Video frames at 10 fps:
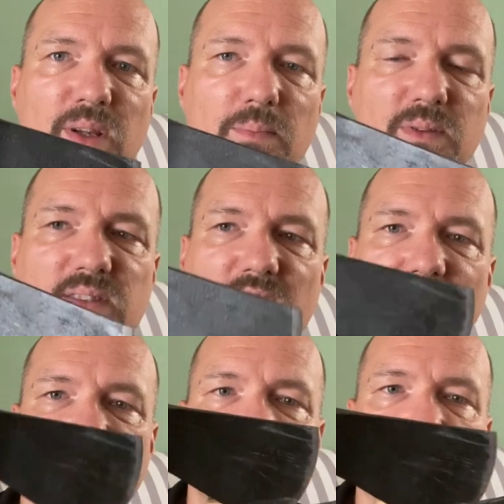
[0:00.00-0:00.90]
people say
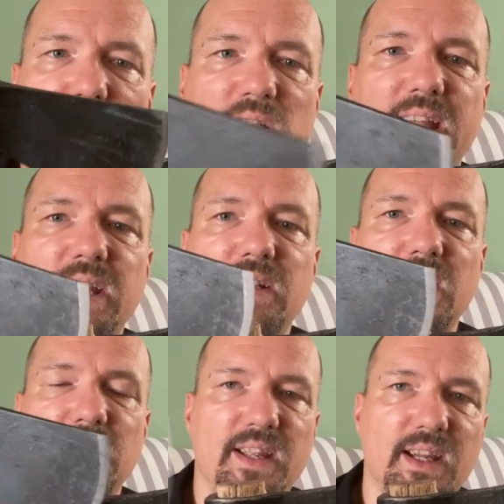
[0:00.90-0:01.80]
they don't like it
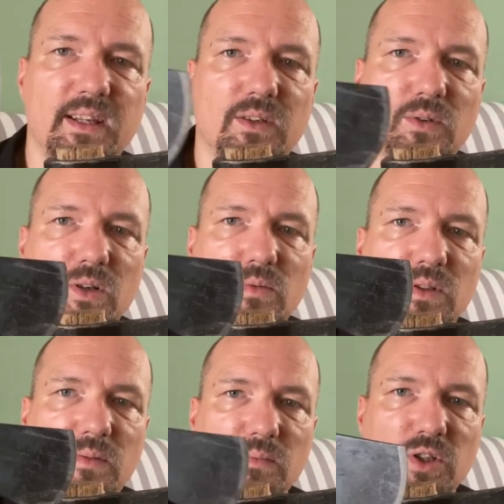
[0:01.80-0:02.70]
and they, you
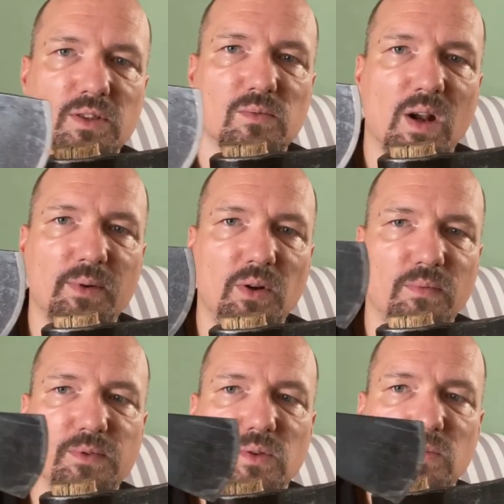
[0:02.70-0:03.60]
know, um, just rub it
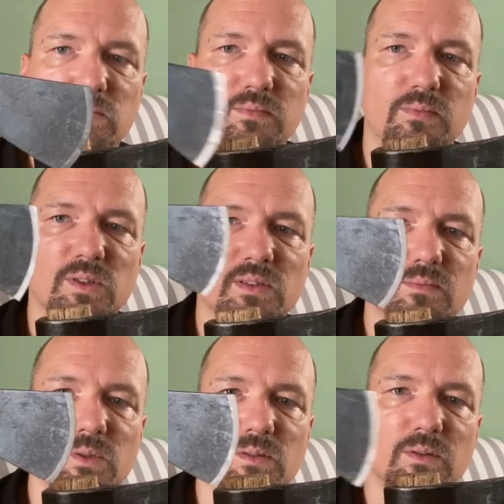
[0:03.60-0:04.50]
off. So with,
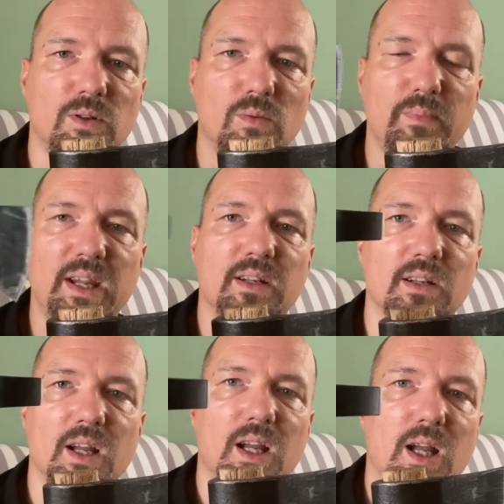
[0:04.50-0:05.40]
with you know, make it
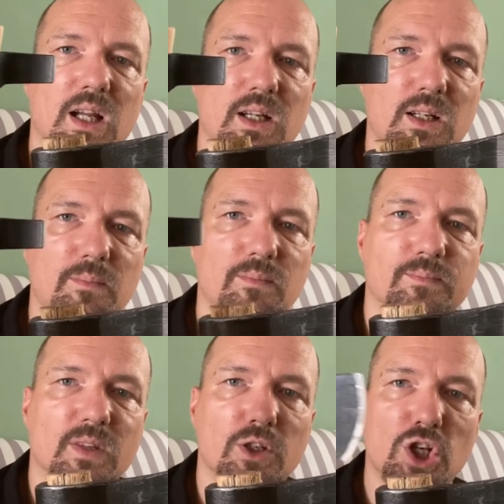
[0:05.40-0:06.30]
um,
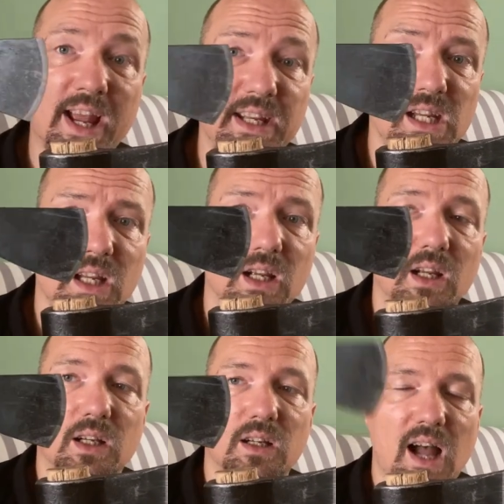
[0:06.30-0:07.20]
shiny.
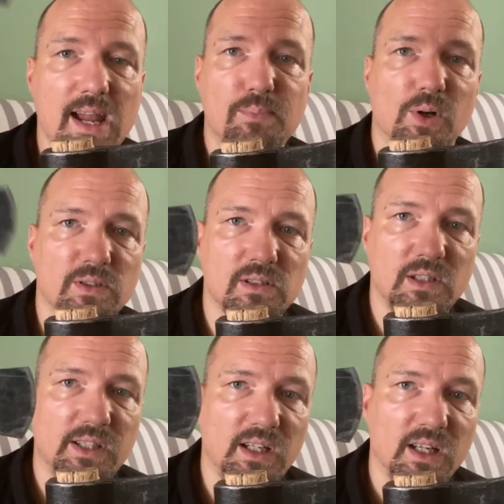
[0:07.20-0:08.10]
Uh, I
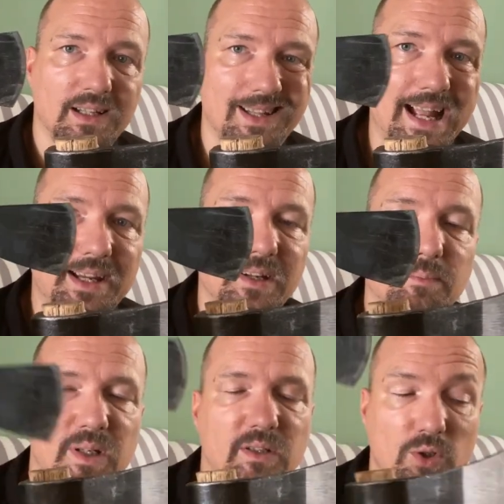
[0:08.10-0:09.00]
personally like
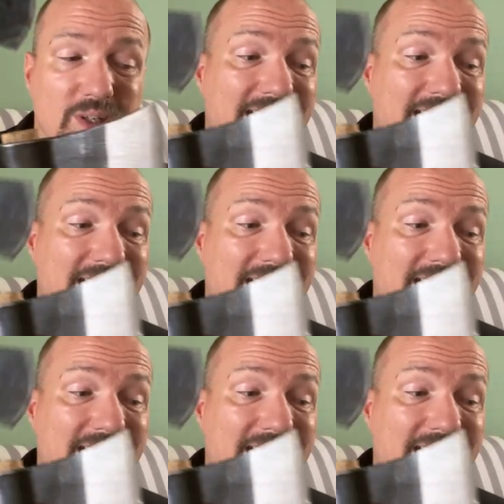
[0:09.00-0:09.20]
it, but you